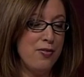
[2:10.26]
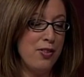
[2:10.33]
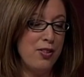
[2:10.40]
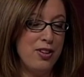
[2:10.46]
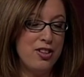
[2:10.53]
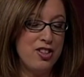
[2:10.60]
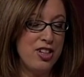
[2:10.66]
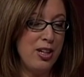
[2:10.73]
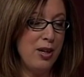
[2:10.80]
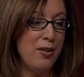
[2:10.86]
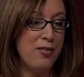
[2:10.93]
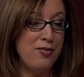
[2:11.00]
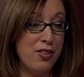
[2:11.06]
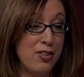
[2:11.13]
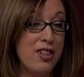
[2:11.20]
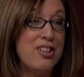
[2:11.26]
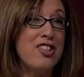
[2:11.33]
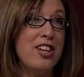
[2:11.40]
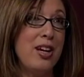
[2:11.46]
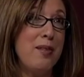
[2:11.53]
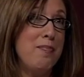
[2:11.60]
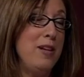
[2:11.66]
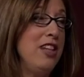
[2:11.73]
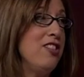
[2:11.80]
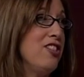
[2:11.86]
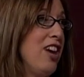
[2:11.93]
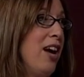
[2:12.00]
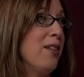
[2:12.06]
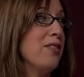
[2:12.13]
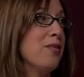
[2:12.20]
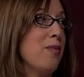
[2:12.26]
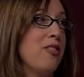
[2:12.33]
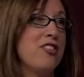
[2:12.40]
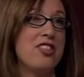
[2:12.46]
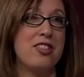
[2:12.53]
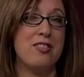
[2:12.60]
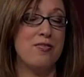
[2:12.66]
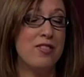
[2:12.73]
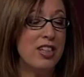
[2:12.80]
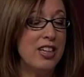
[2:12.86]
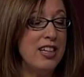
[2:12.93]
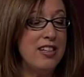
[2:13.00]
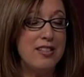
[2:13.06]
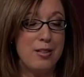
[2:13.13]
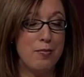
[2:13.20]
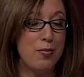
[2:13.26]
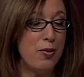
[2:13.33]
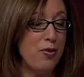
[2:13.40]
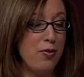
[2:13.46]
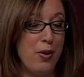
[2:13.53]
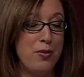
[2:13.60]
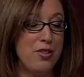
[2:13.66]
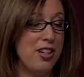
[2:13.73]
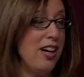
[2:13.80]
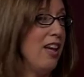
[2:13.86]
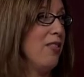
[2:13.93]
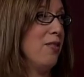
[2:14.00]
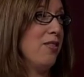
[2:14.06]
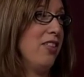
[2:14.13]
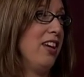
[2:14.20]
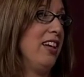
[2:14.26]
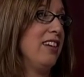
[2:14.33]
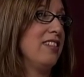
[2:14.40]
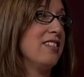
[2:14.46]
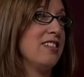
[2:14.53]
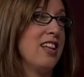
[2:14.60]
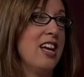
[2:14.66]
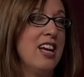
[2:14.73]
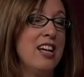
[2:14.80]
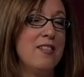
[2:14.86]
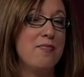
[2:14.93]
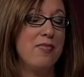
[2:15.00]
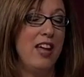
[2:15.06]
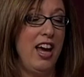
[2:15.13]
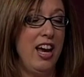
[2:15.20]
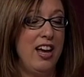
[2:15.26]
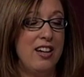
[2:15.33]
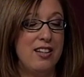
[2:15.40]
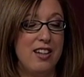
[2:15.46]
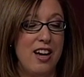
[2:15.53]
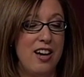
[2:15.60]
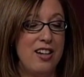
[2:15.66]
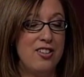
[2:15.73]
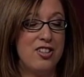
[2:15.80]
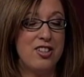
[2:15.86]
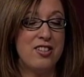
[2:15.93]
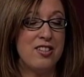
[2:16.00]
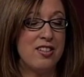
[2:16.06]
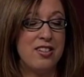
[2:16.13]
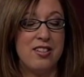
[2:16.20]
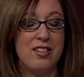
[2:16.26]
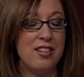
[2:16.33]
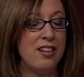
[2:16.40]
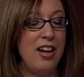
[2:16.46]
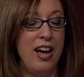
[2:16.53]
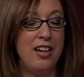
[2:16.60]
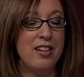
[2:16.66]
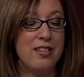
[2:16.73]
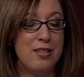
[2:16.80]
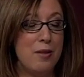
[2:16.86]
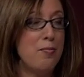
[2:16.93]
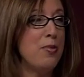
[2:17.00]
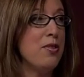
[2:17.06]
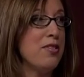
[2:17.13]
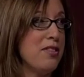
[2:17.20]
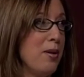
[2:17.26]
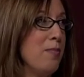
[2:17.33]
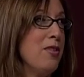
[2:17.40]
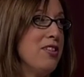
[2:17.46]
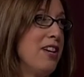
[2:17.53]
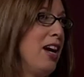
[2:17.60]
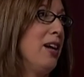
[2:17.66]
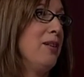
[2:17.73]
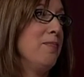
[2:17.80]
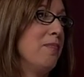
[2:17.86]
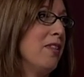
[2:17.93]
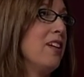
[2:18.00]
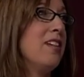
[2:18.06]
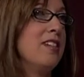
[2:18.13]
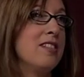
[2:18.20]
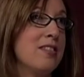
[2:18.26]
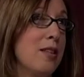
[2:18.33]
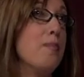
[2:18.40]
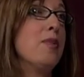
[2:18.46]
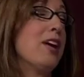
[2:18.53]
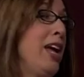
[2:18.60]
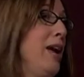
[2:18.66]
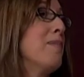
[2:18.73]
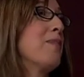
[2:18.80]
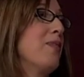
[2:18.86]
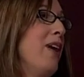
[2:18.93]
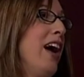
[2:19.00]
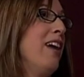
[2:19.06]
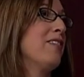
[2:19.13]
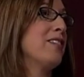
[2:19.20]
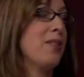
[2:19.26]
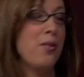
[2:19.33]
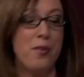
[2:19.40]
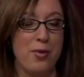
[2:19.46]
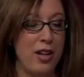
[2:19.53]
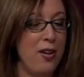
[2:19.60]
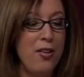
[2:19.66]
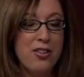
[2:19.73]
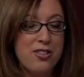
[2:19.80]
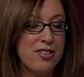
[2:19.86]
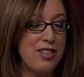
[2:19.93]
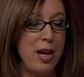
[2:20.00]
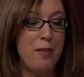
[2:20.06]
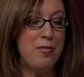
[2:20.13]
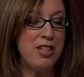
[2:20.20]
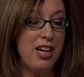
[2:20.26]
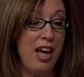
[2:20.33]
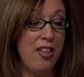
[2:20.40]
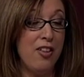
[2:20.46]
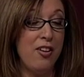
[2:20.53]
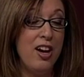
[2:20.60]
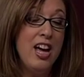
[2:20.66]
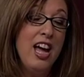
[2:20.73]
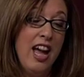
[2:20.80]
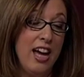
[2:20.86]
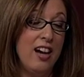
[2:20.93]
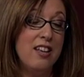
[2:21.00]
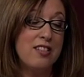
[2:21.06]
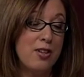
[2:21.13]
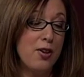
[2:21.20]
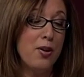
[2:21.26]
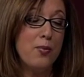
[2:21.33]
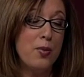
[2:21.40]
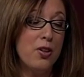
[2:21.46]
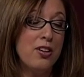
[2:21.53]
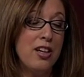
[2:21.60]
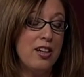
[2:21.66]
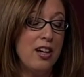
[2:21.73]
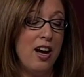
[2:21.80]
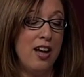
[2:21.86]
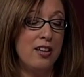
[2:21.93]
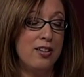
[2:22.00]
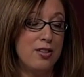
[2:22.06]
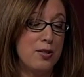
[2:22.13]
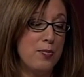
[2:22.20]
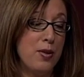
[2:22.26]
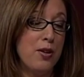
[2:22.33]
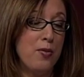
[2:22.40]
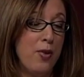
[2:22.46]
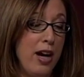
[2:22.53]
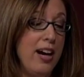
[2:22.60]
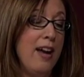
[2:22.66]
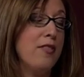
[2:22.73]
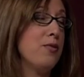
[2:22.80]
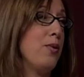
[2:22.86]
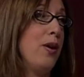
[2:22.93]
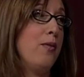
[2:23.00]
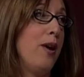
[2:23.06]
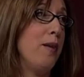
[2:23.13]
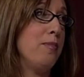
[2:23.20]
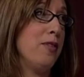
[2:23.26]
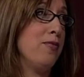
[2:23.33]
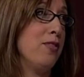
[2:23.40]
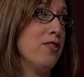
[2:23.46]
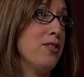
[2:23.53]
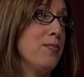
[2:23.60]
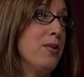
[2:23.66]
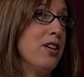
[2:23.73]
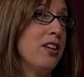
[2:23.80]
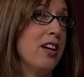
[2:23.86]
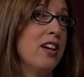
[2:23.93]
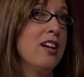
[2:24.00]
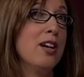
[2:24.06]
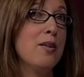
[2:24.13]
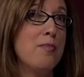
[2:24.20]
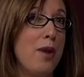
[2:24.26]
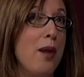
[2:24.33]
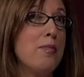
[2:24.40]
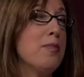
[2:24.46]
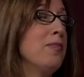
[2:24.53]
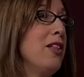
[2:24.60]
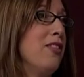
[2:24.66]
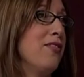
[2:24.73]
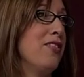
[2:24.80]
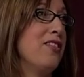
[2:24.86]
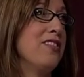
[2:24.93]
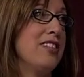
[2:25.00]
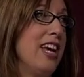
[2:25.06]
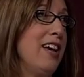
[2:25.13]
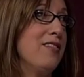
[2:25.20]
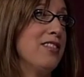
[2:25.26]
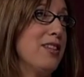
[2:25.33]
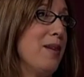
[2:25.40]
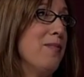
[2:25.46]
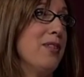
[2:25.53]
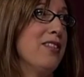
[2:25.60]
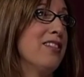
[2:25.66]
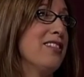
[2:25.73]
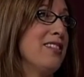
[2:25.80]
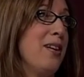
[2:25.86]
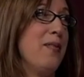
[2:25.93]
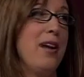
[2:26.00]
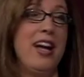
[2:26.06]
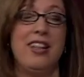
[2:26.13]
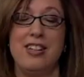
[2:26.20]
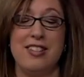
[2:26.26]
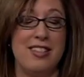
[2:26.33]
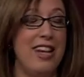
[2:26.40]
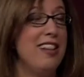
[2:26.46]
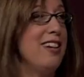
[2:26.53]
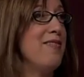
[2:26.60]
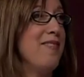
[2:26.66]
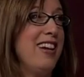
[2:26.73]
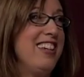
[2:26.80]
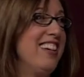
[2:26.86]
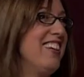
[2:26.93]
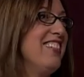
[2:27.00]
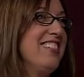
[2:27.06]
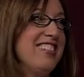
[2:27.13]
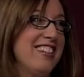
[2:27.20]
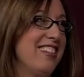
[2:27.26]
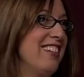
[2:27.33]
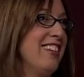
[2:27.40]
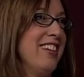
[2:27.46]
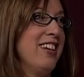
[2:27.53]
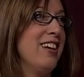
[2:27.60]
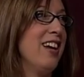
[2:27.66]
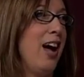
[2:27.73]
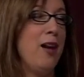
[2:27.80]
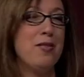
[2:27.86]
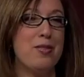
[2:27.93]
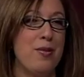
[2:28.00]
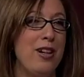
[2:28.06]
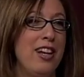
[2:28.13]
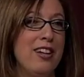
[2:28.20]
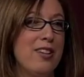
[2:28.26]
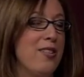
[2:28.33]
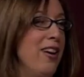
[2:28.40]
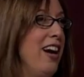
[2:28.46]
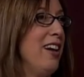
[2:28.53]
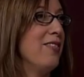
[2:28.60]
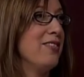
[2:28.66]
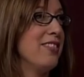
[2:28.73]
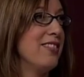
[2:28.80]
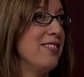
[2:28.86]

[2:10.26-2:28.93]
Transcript: furnishing a beach house with just really simple thrown together things, and just kind of simple summer camp crafts. So it all just came together, and I started working on this book right after I wrapped the first book, probably the first day of summer. So I had the sand in my toes and I was ready to craft.